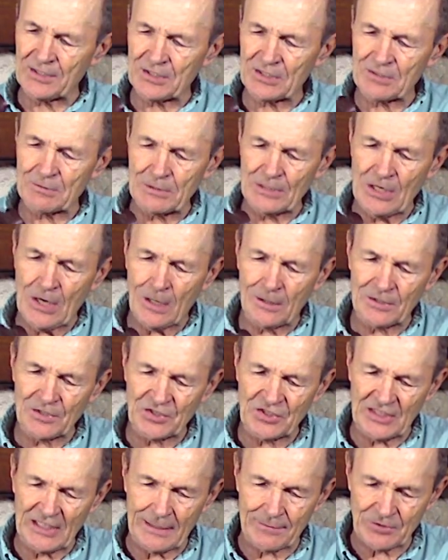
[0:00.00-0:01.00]
It's really hard to
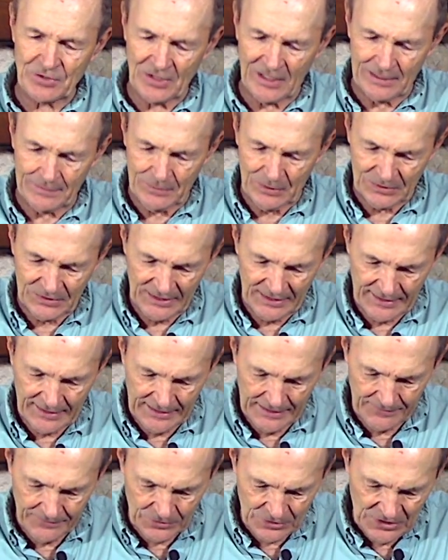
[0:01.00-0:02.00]
see. I'm sorry about that,
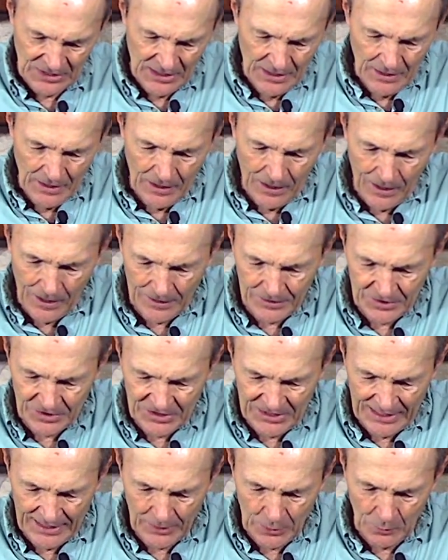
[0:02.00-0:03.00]
Kev. It's hard to
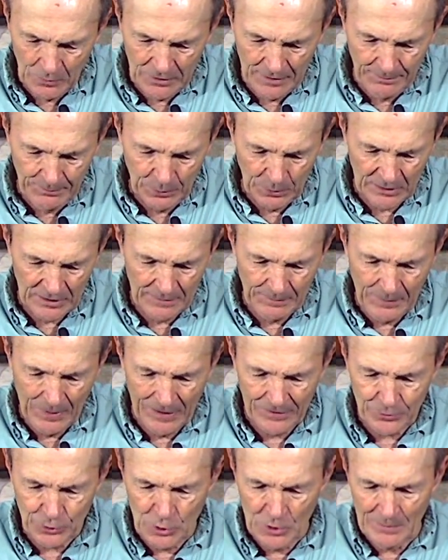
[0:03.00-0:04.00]
see. I don't want to pull it
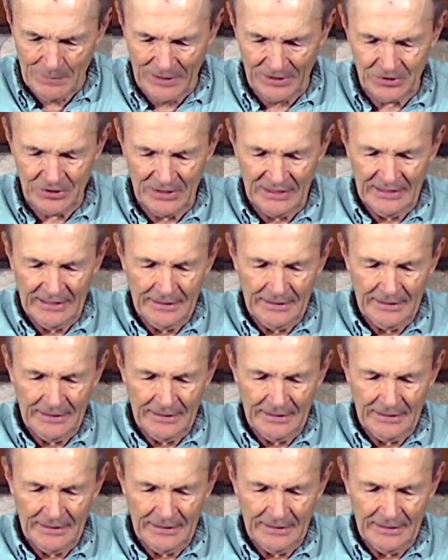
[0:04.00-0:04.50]
apart too much.